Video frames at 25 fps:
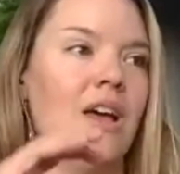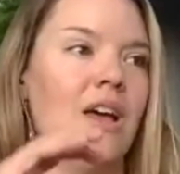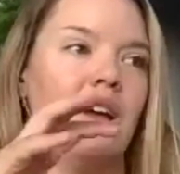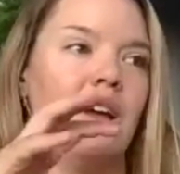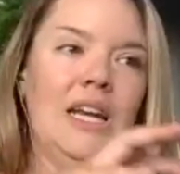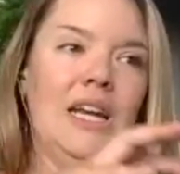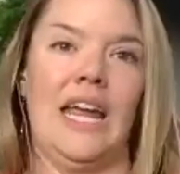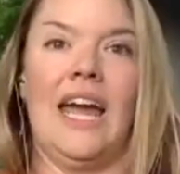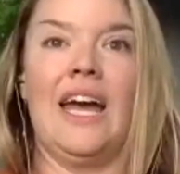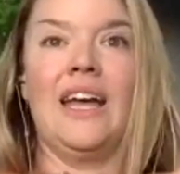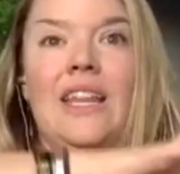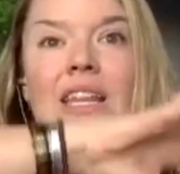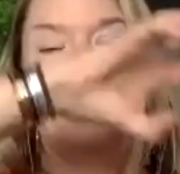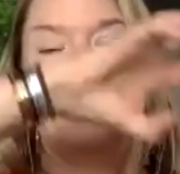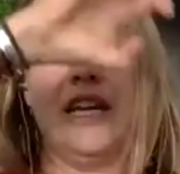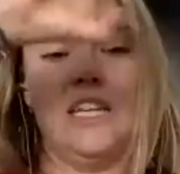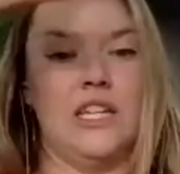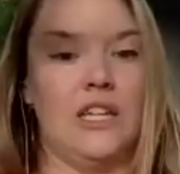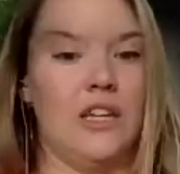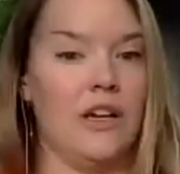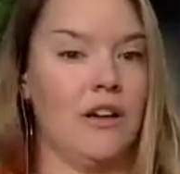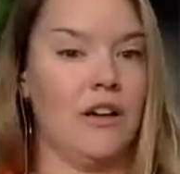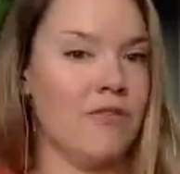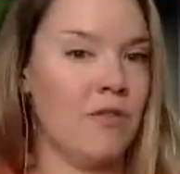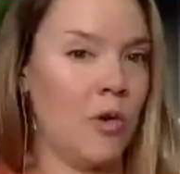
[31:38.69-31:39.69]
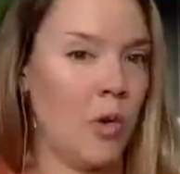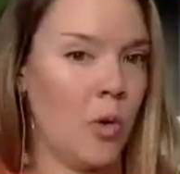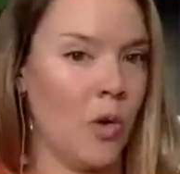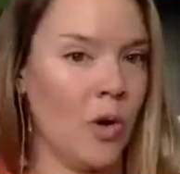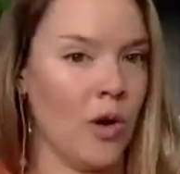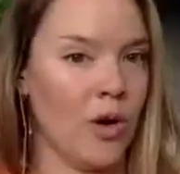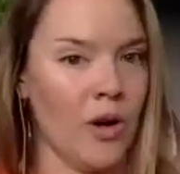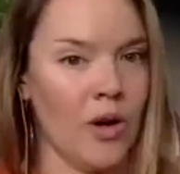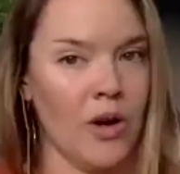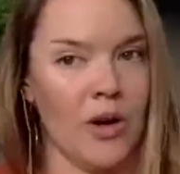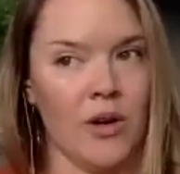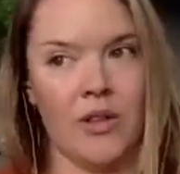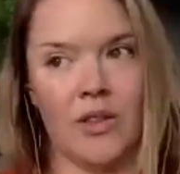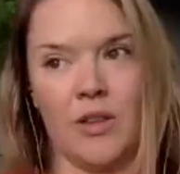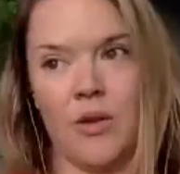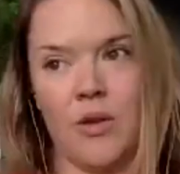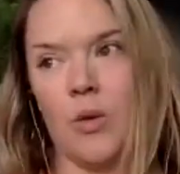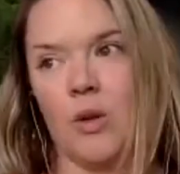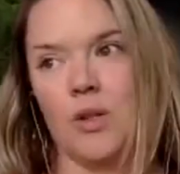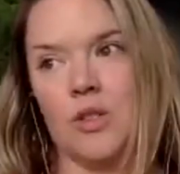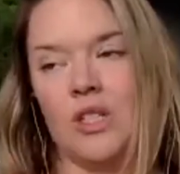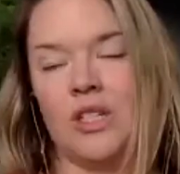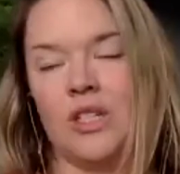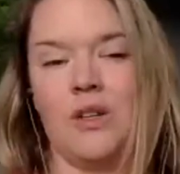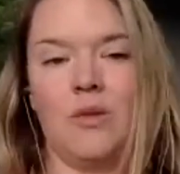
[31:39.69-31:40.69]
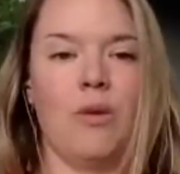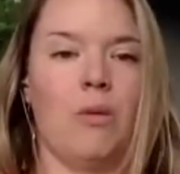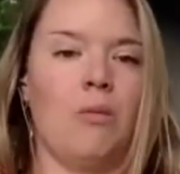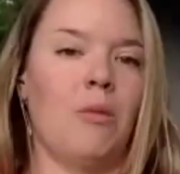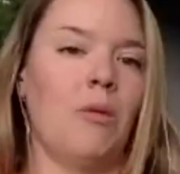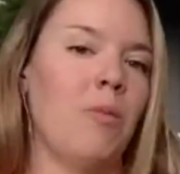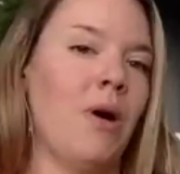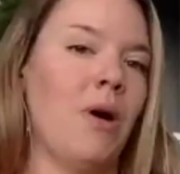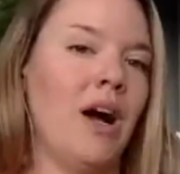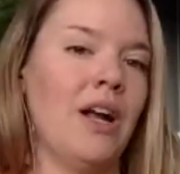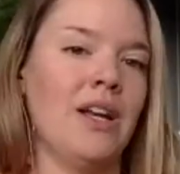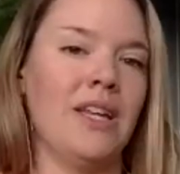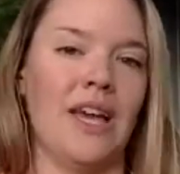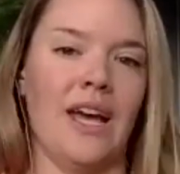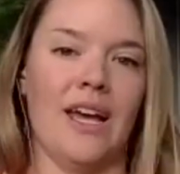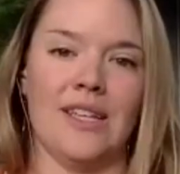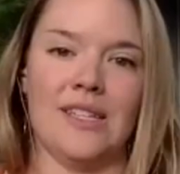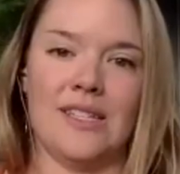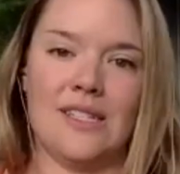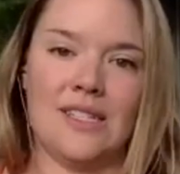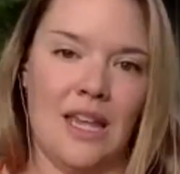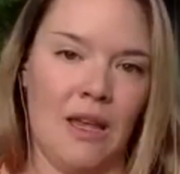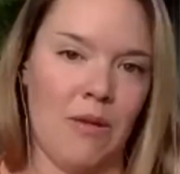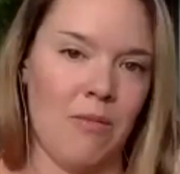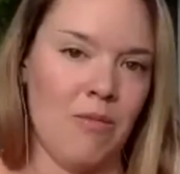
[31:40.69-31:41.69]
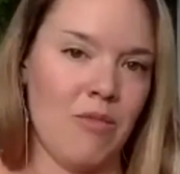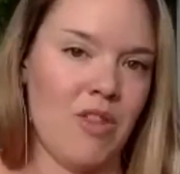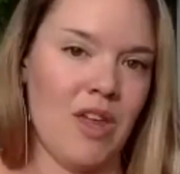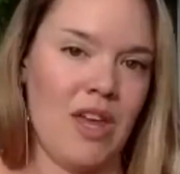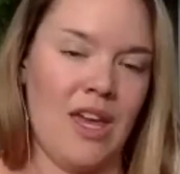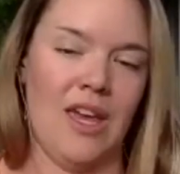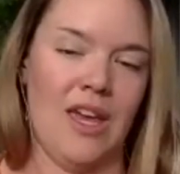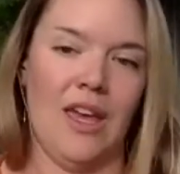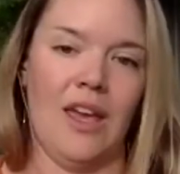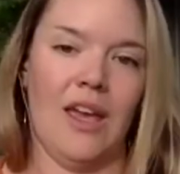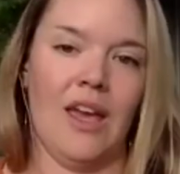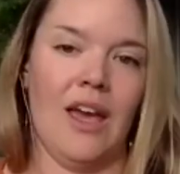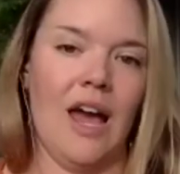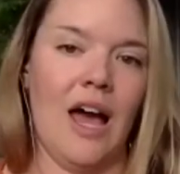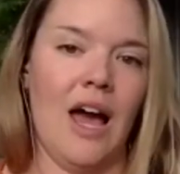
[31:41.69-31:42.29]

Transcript: And I had the idea for the World Changing Women podcast, same thing.